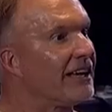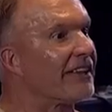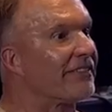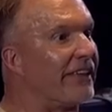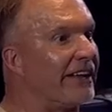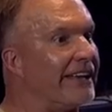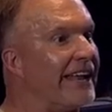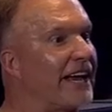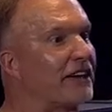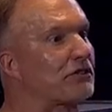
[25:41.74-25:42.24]

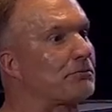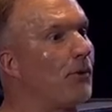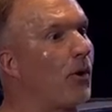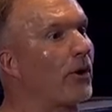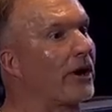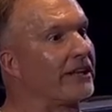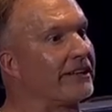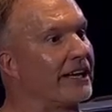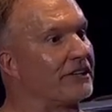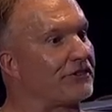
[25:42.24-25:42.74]
The next
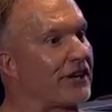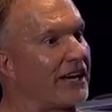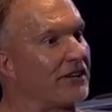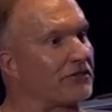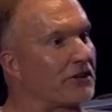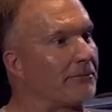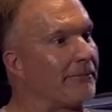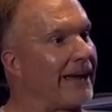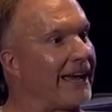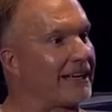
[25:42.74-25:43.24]
morning, they
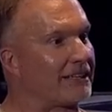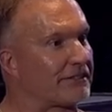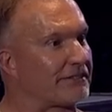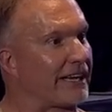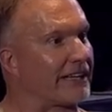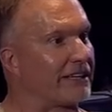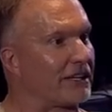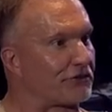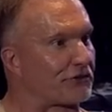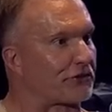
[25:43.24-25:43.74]
changed their mind and
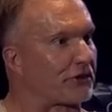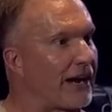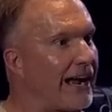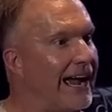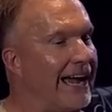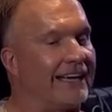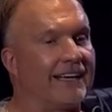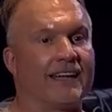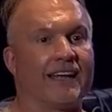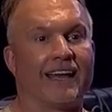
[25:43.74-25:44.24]
said, Let's
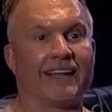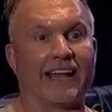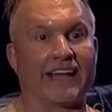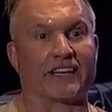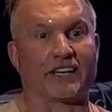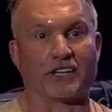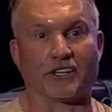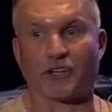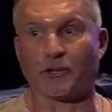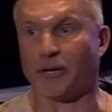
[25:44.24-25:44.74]
try it. And they
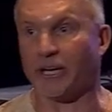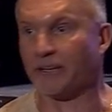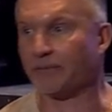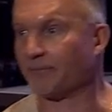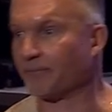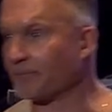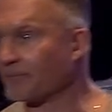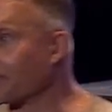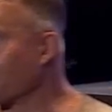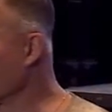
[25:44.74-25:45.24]
couldn't do it.
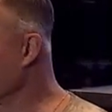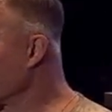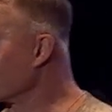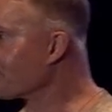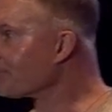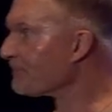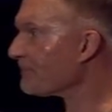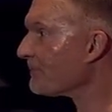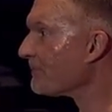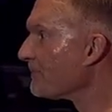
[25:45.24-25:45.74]

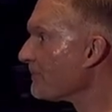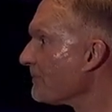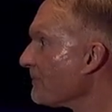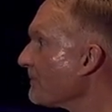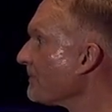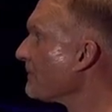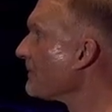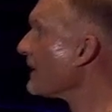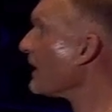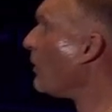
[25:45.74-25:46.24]

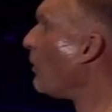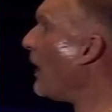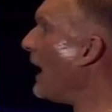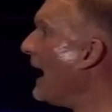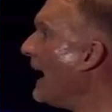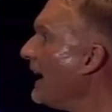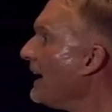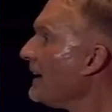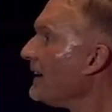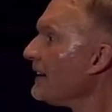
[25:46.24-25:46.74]

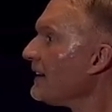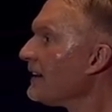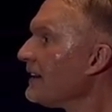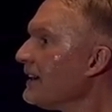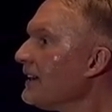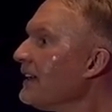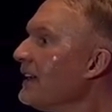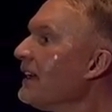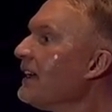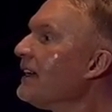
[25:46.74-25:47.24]
Why?
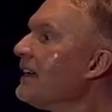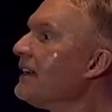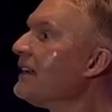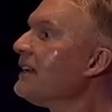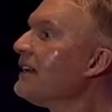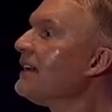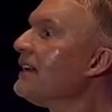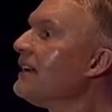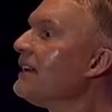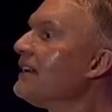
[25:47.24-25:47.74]

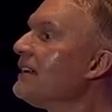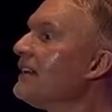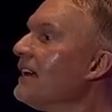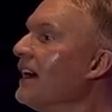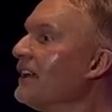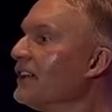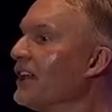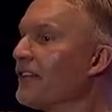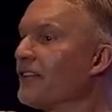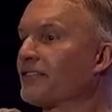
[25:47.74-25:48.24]

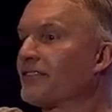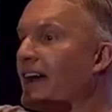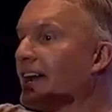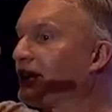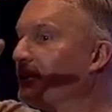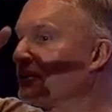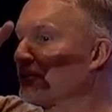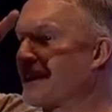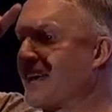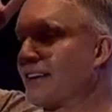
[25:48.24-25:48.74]
Another
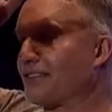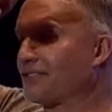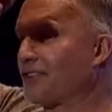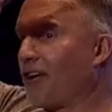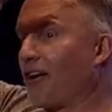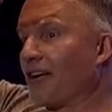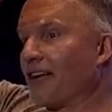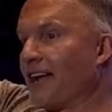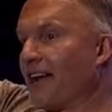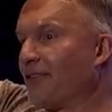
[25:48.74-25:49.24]
cycle's got to
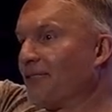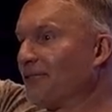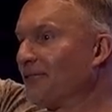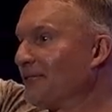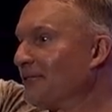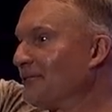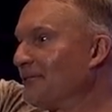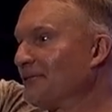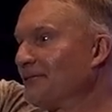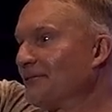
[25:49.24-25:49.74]
start now.
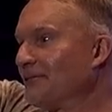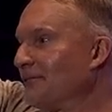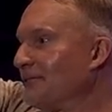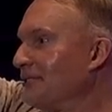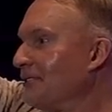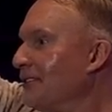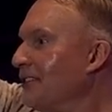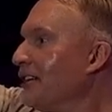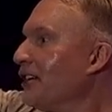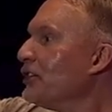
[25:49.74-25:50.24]

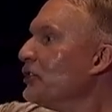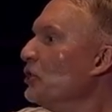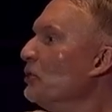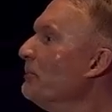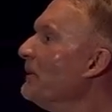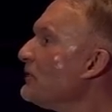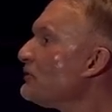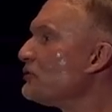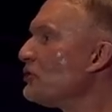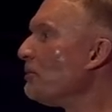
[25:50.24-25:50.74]
You
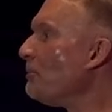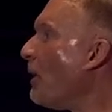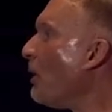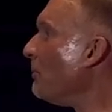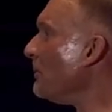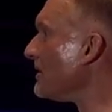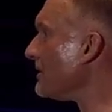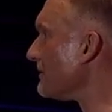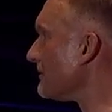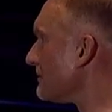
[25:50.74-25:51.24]
missed your
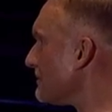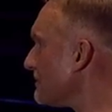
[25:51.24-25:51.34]
moment.